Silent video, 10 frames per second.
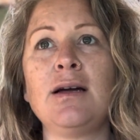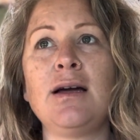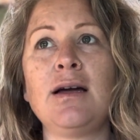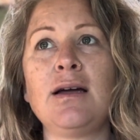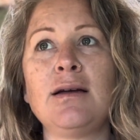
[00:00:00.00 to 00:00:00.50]

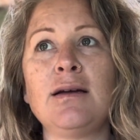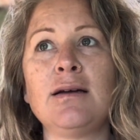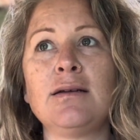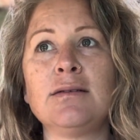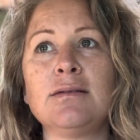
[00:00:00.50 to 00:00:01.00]

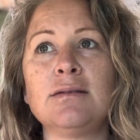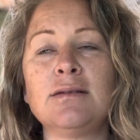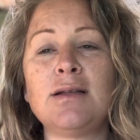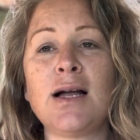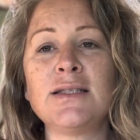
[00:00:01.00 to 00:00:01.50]

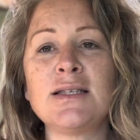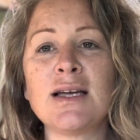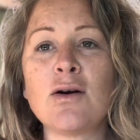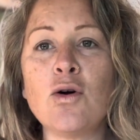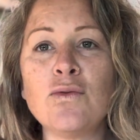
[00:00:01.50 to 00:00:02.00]
not to
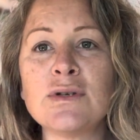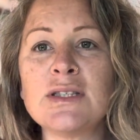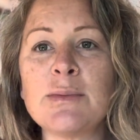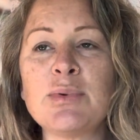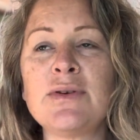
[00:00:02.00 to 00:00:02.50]
like
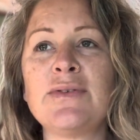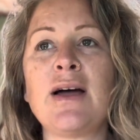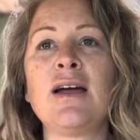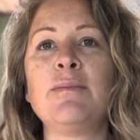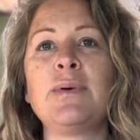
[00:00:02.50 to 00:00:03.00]

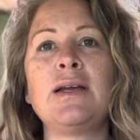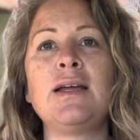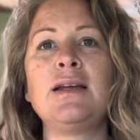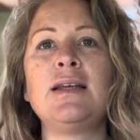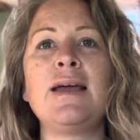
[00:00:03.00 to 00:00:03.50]
oversimplify, but
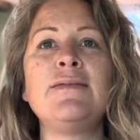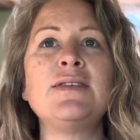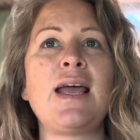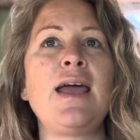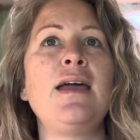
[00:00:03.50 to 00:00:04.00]
it gives
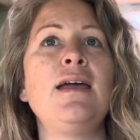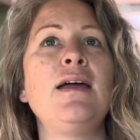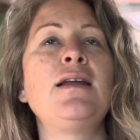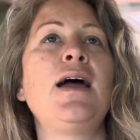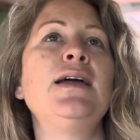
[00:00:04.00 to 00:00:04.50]

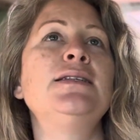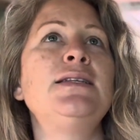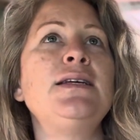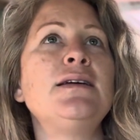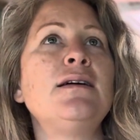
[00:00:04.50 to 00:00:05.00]
an
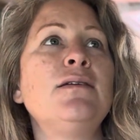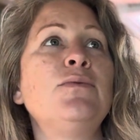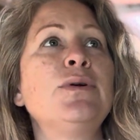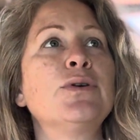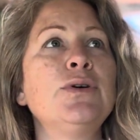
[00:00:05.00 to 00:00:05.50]
idea of
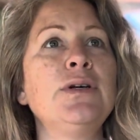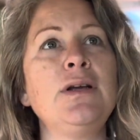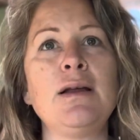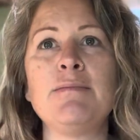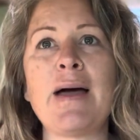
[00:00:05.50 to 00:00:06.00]
what good
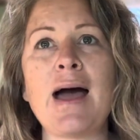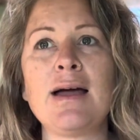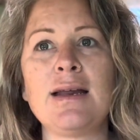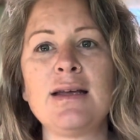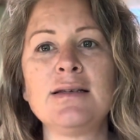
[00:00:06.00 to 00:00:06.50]
and
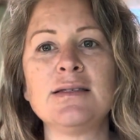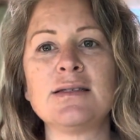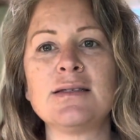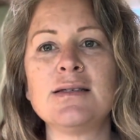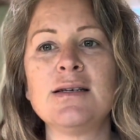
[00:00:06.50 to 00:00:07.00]
bad
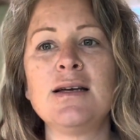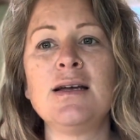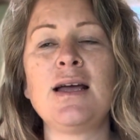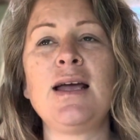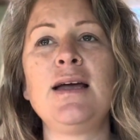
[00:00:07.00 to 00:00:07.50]
is.
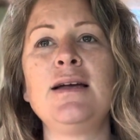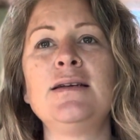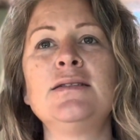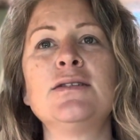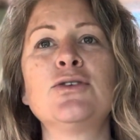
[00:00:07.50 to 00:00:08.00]

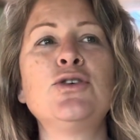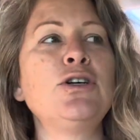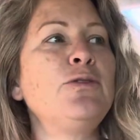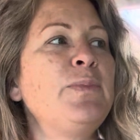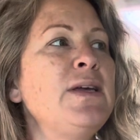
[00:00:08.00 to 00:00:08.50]
And
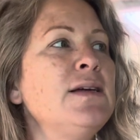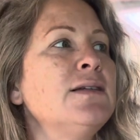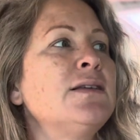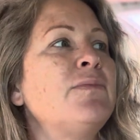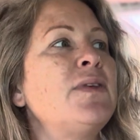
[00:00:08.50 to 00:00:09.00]
good being
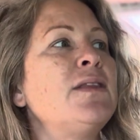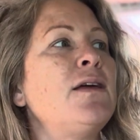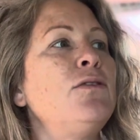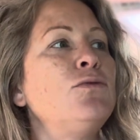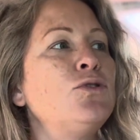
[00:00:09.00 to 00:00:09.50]
something that
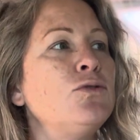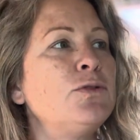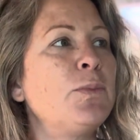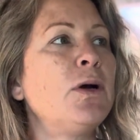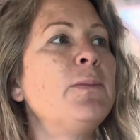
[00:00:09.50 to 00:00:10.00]
you choose
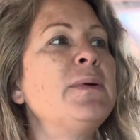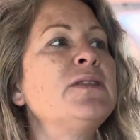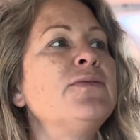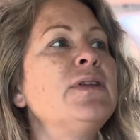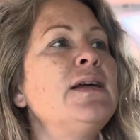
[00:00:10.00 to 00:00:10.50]

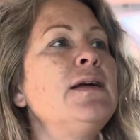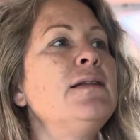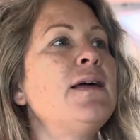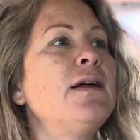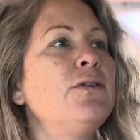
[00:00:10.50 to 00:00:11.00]
purposefully,
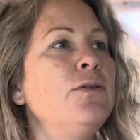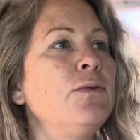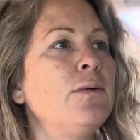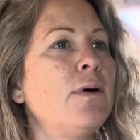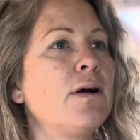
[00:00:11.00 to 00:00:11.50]
that
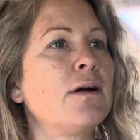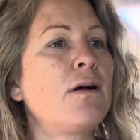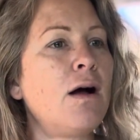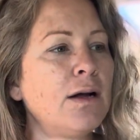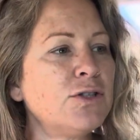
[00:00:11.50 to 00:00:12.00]
you are
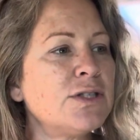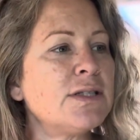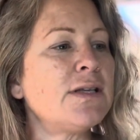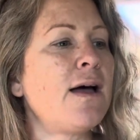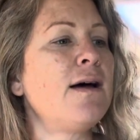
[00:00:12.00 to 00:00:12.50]

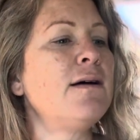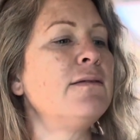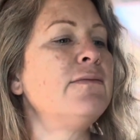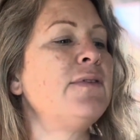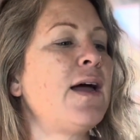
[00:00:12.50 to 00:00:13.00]
conscious
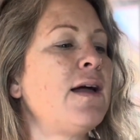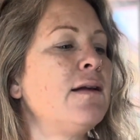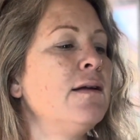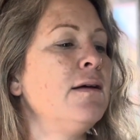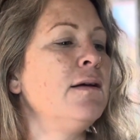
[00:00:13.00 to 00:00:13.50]
of, that
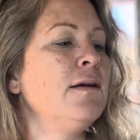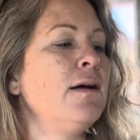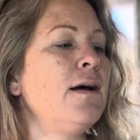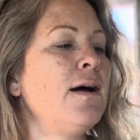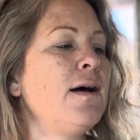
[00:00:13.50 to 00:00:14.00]

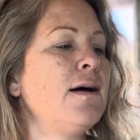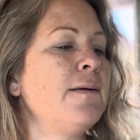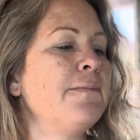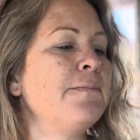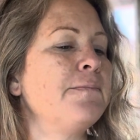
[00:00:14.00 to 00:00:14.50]

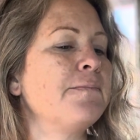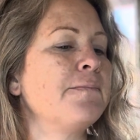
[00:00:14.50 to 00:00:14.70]
that